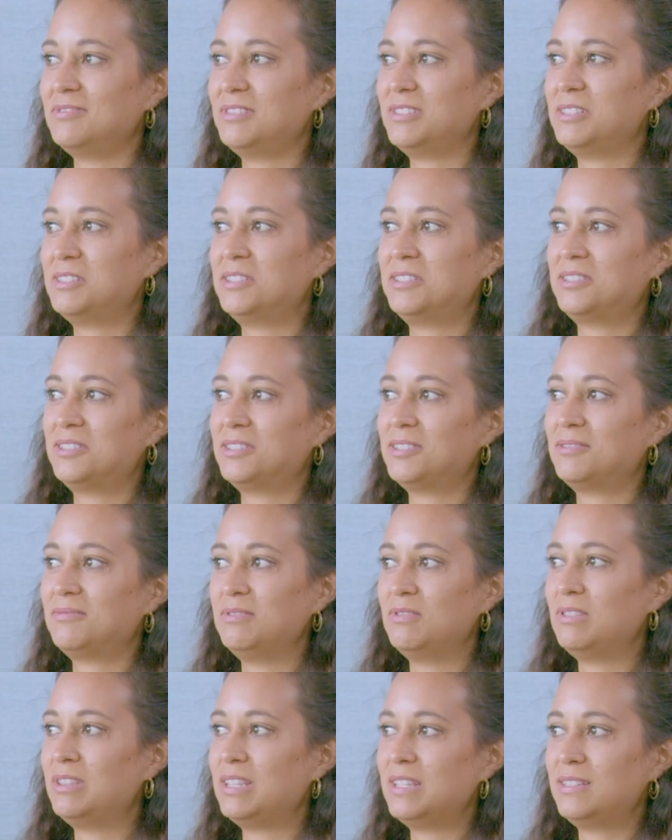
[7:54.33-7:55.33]
it's
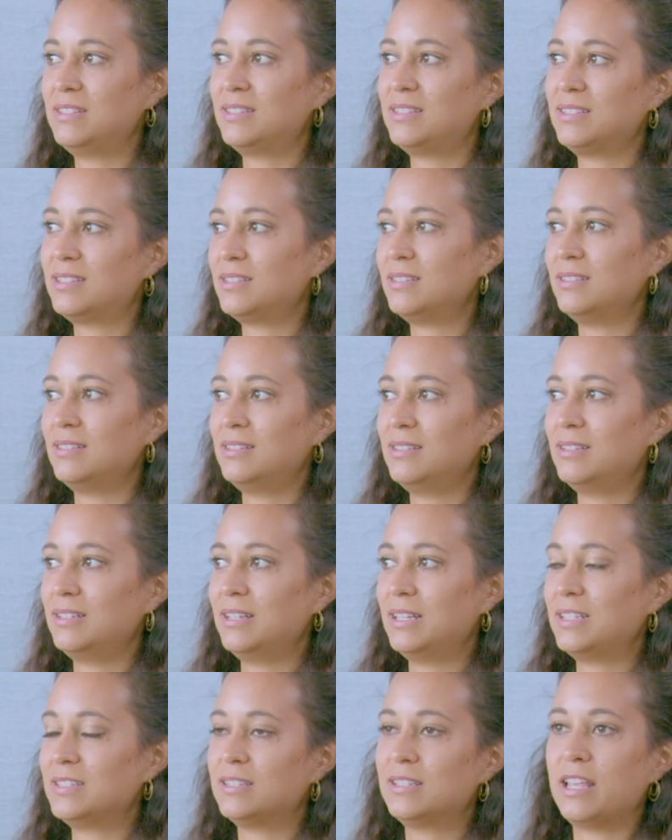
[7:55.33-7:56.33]

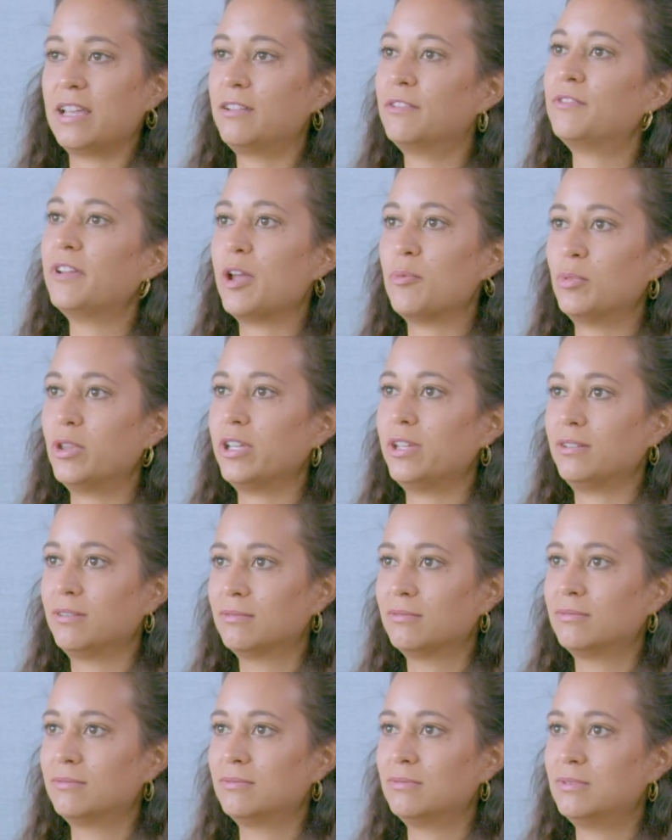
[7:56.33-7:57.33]
like family.
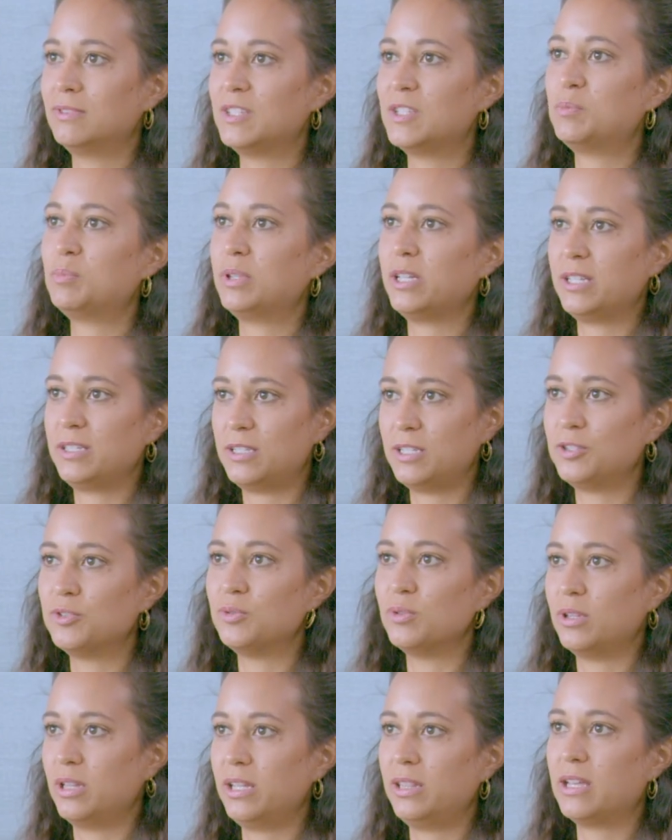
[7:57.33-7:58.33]
This place is
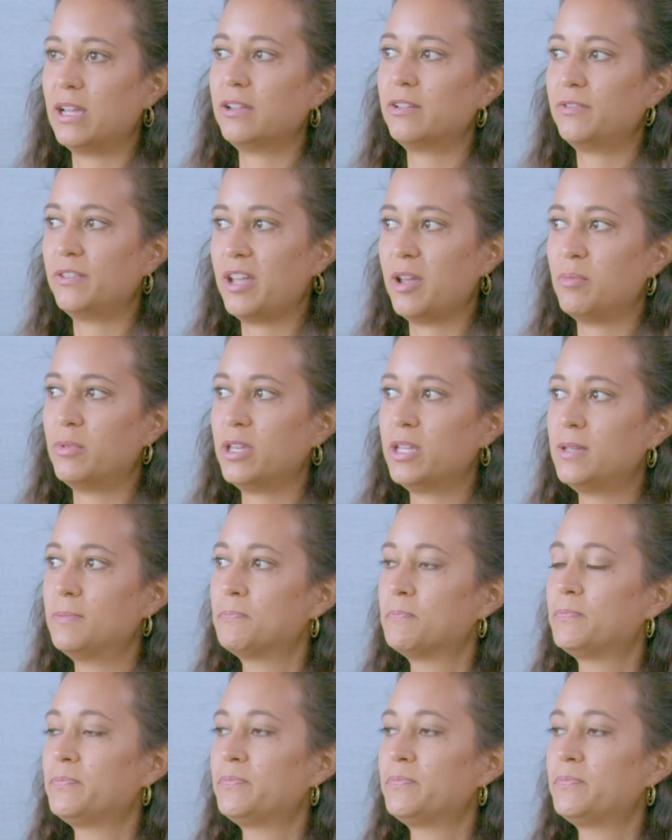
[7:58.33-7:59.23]
really like family,